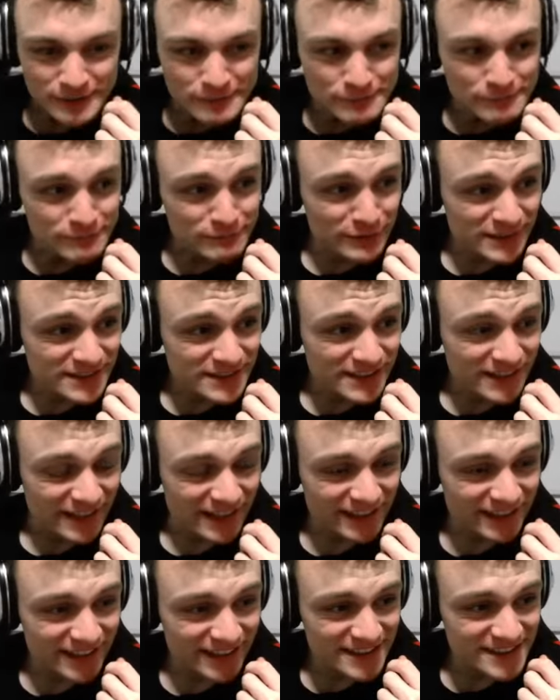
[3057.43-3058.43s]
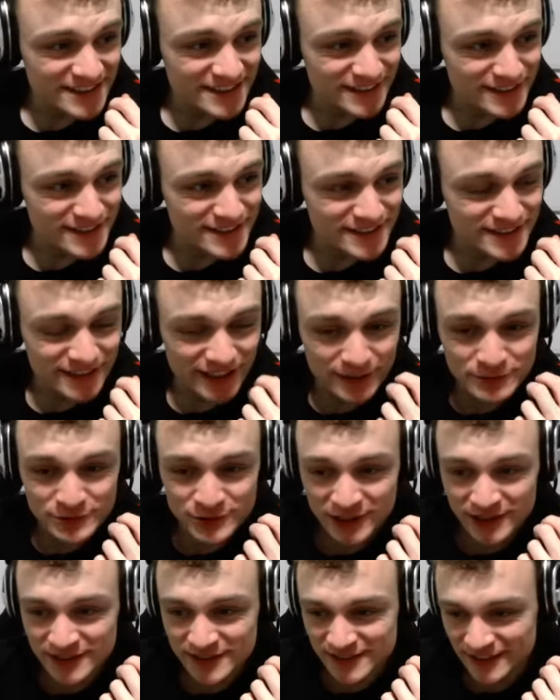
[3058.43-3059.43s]
But I guess it's time
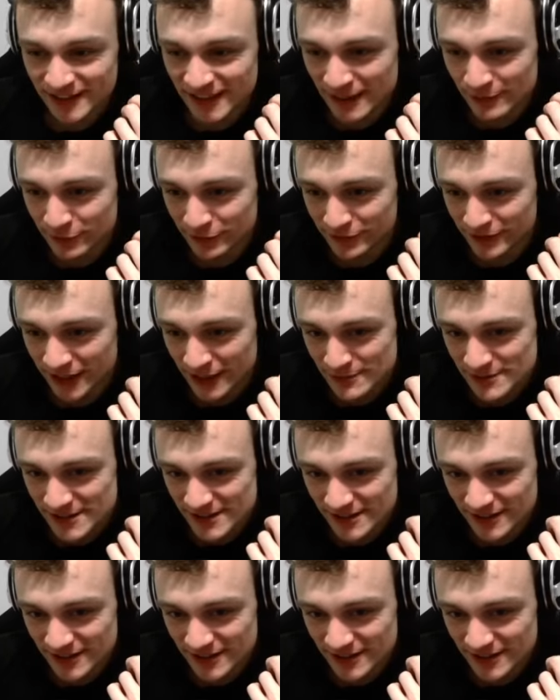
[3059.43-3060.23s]
to end Game of Life.